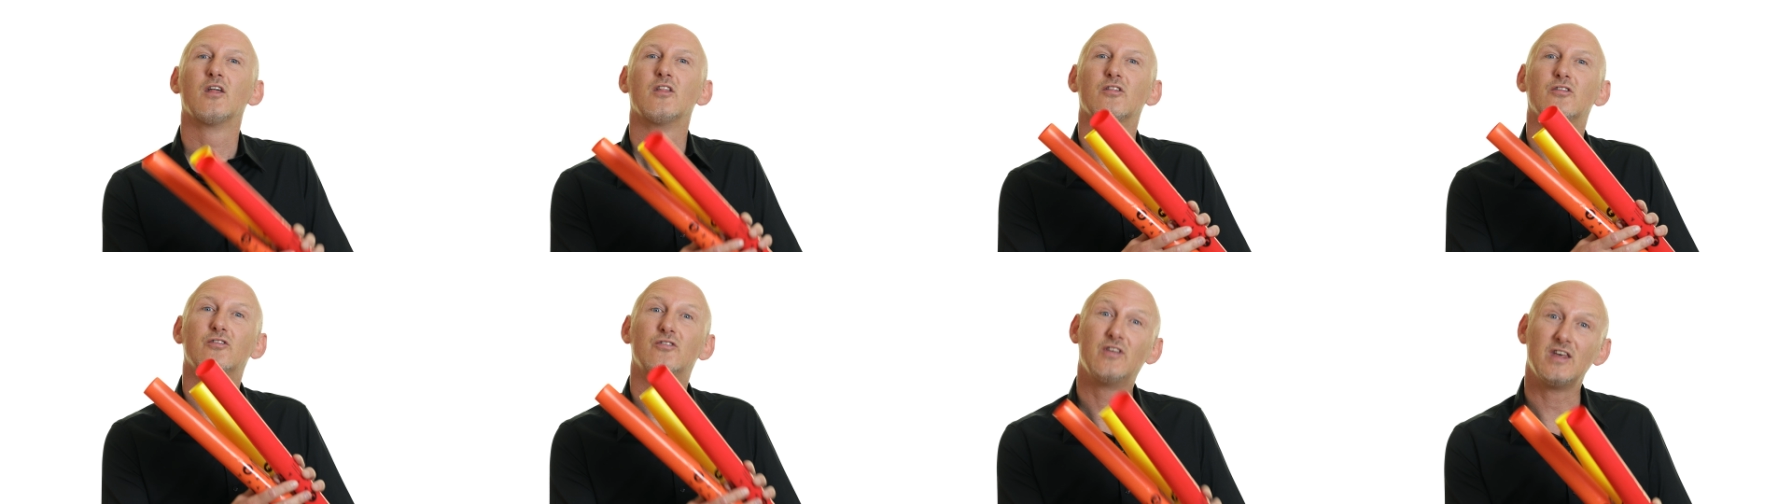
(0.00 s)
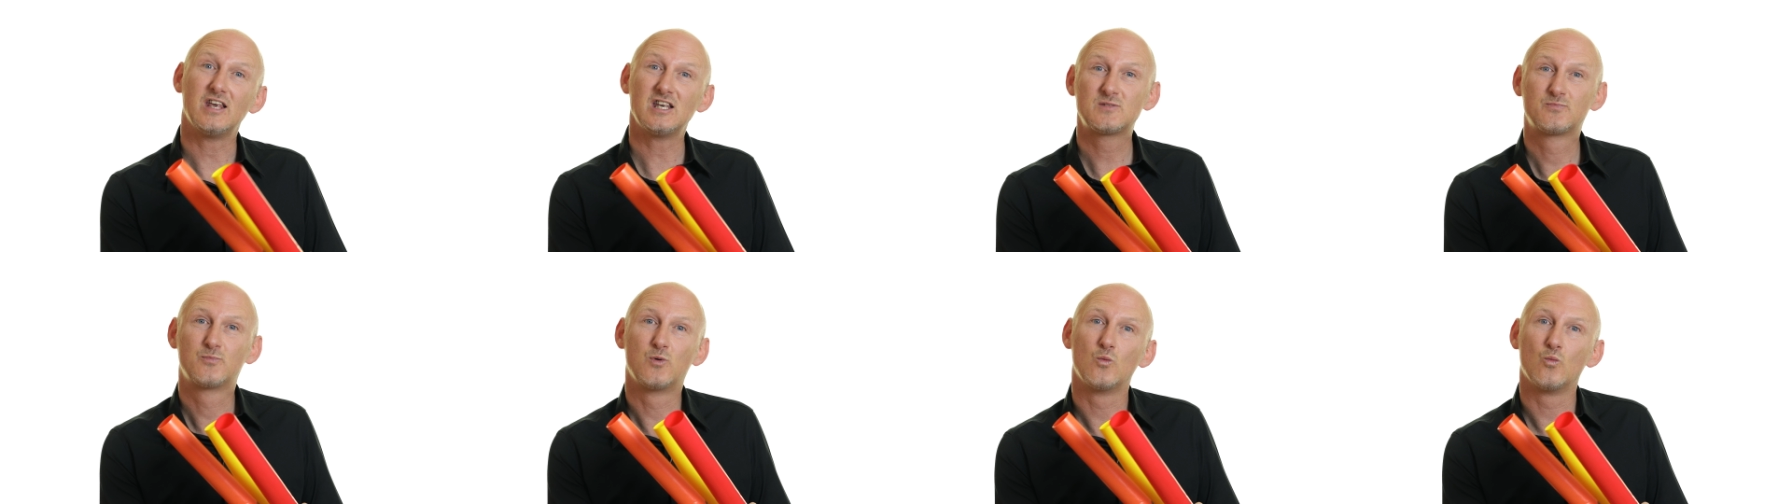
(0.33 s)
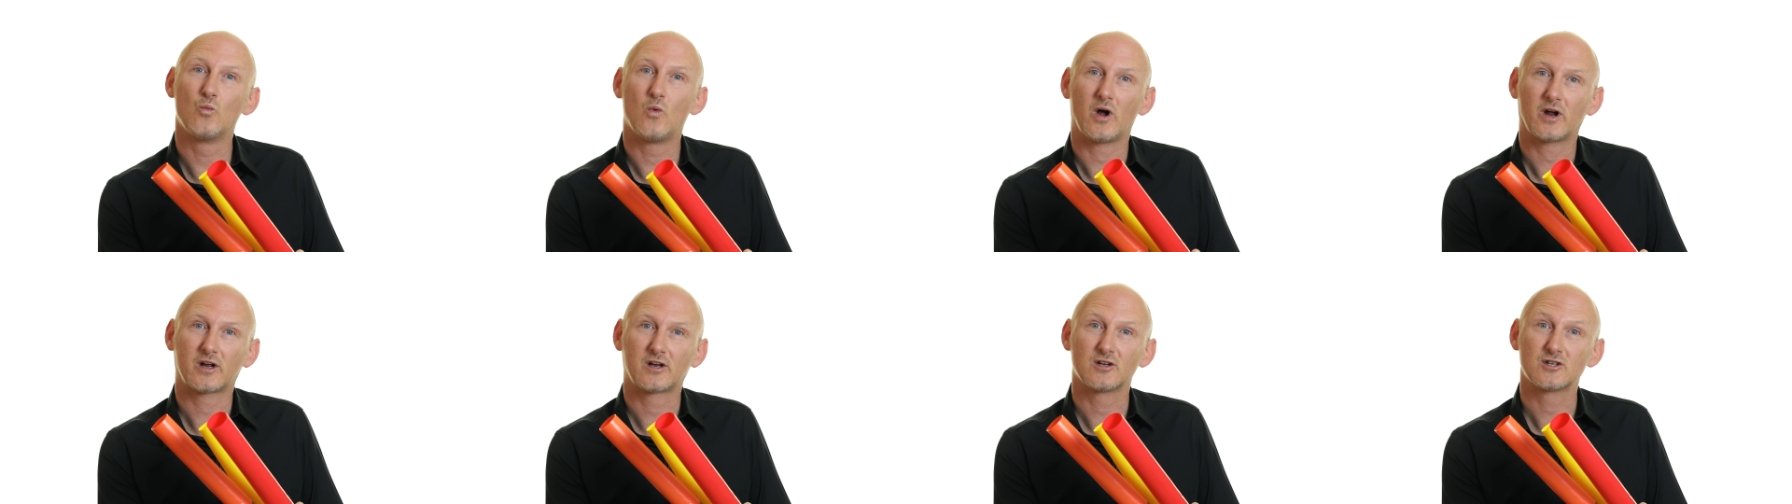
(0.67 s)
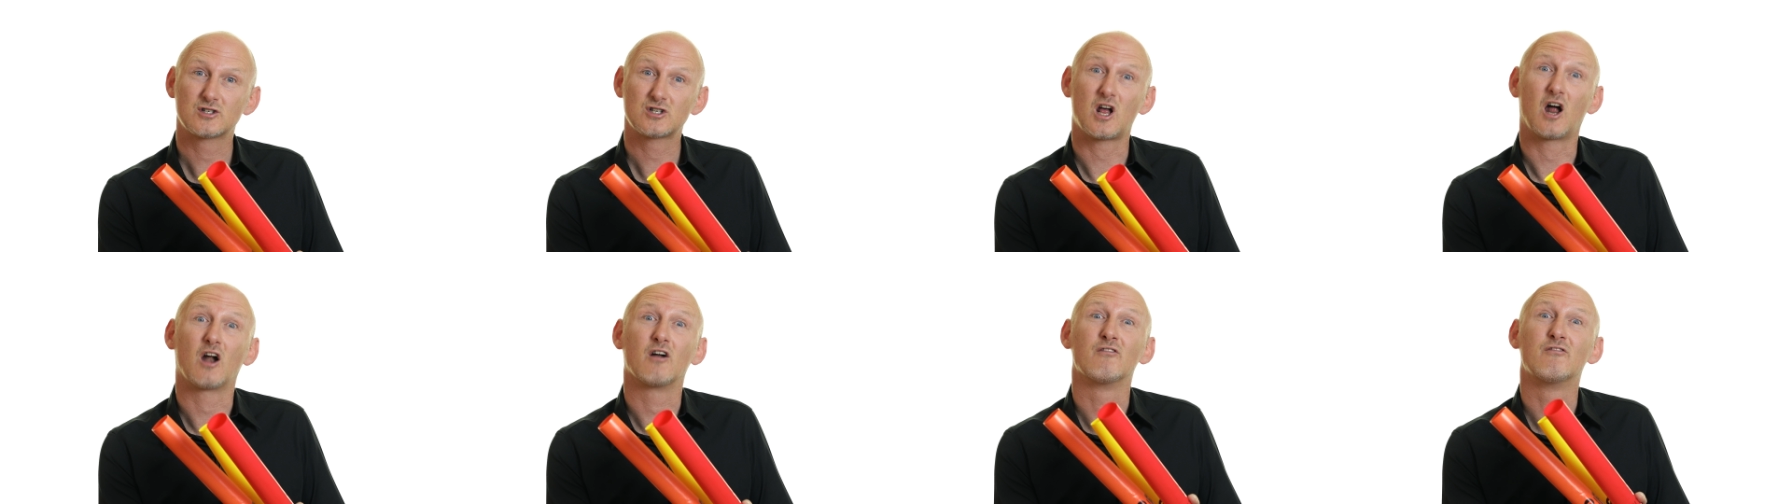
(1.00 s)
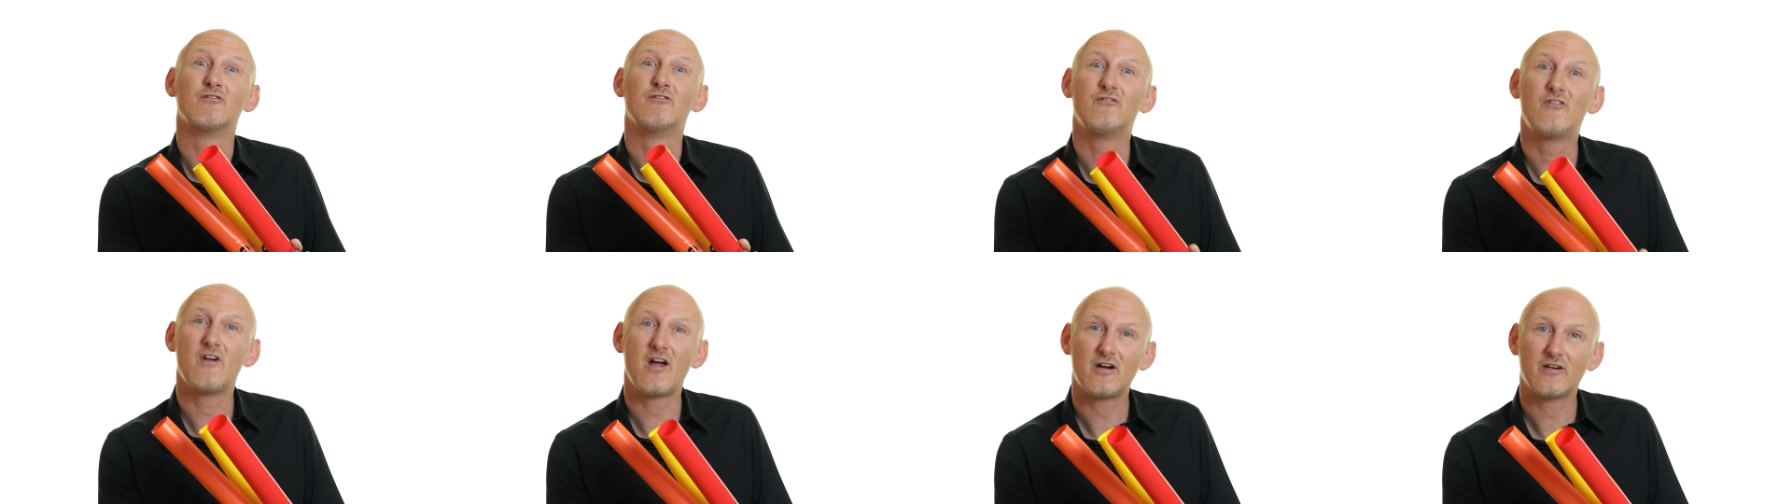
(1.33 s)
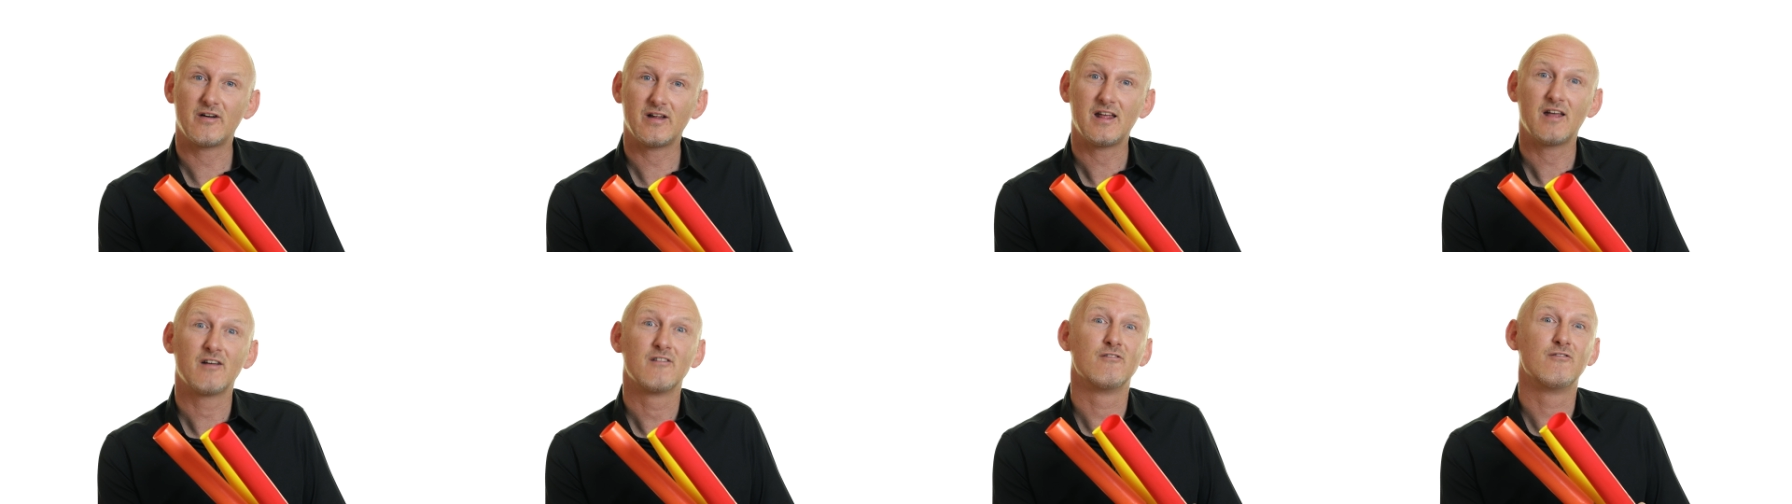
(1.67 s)
These boom whackers are
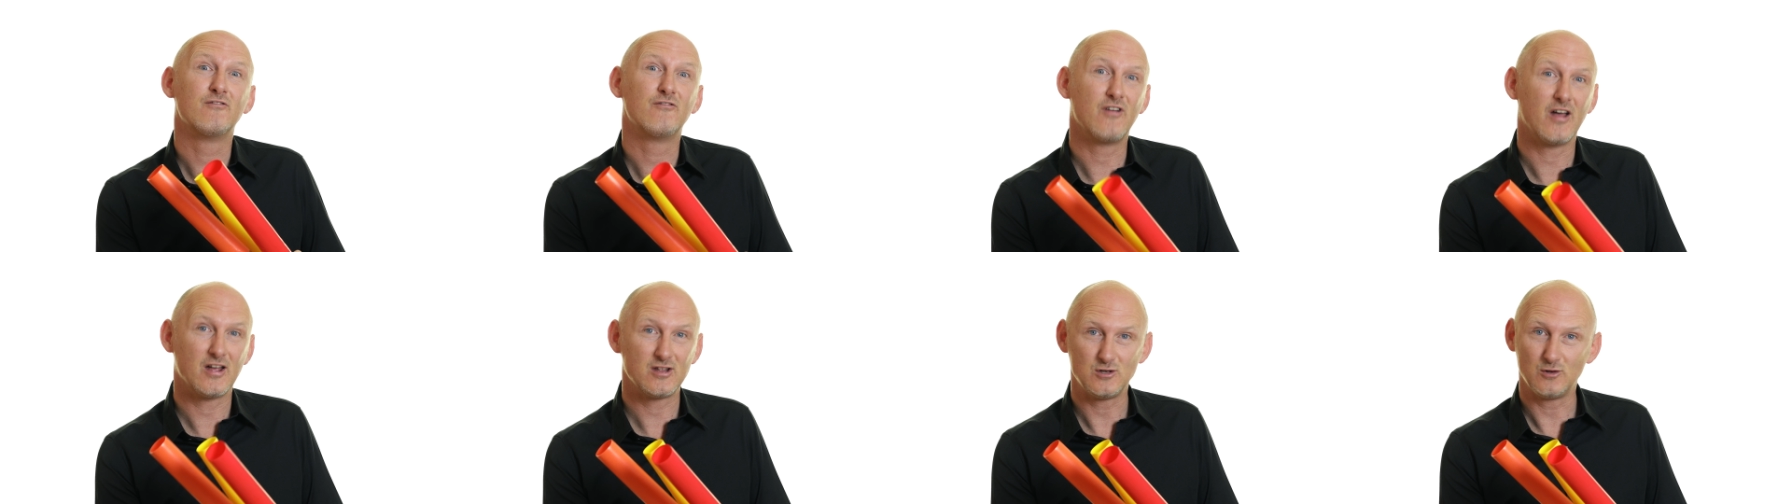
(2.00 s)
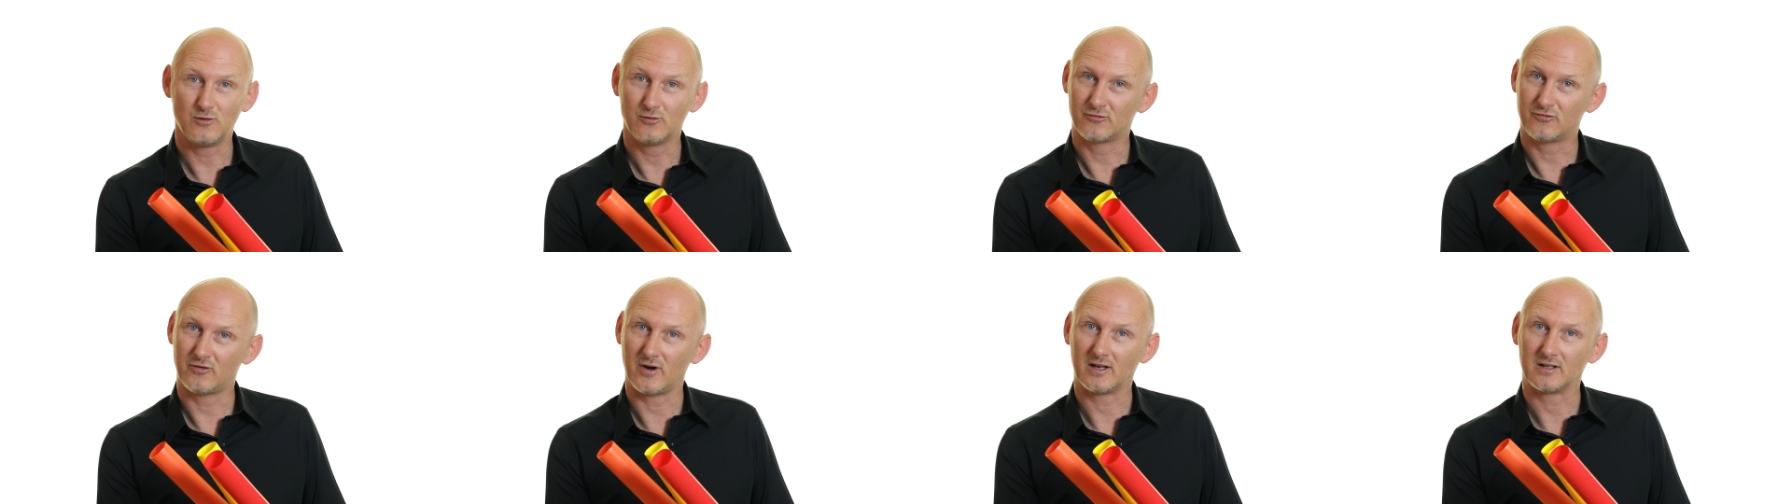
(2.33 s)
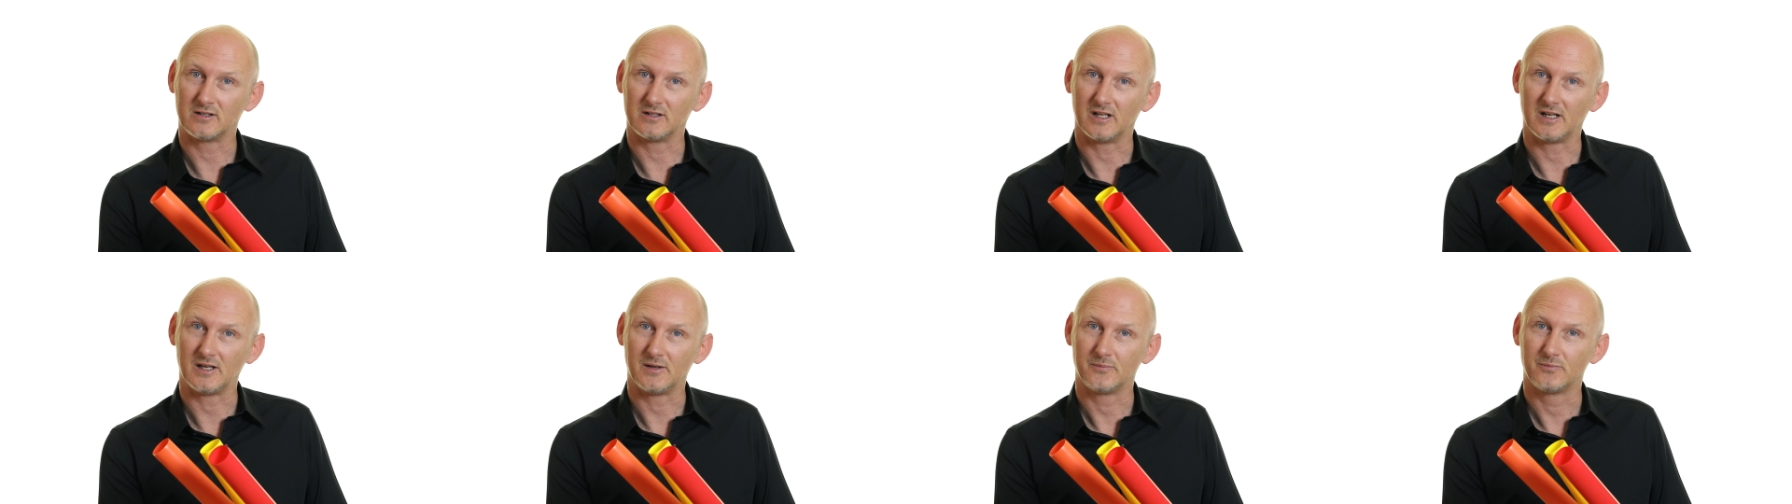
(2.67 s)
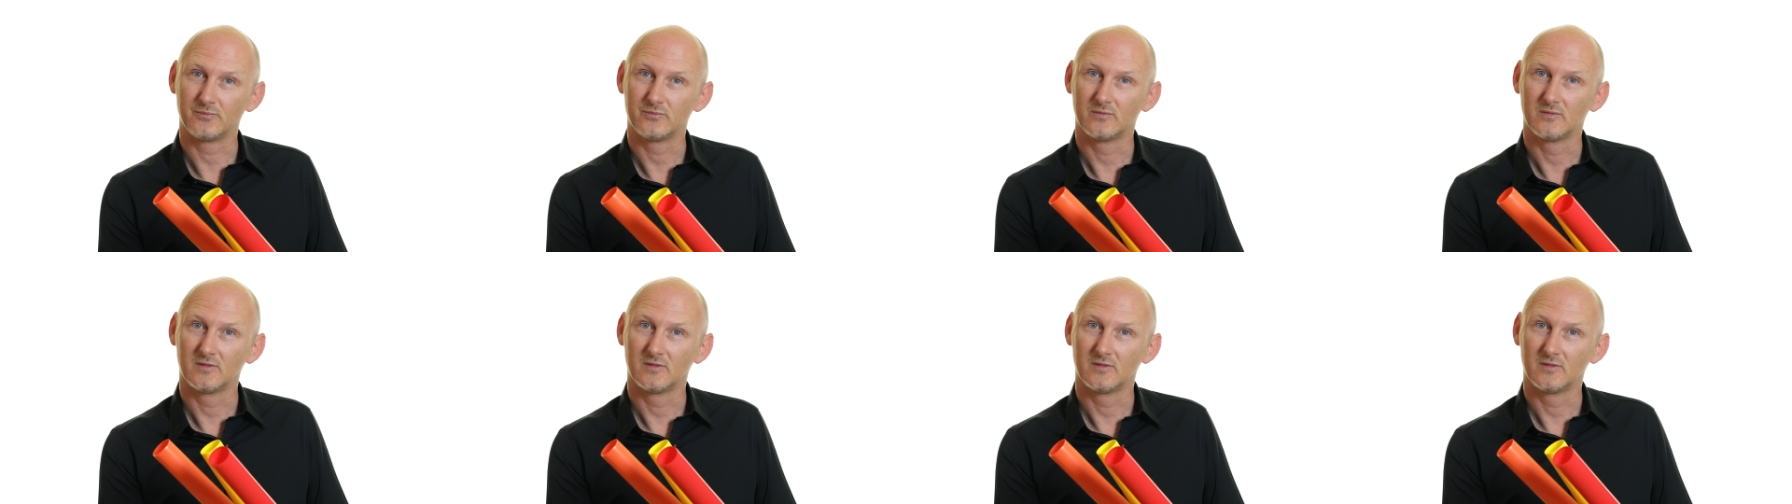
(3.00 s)
very venue friendly.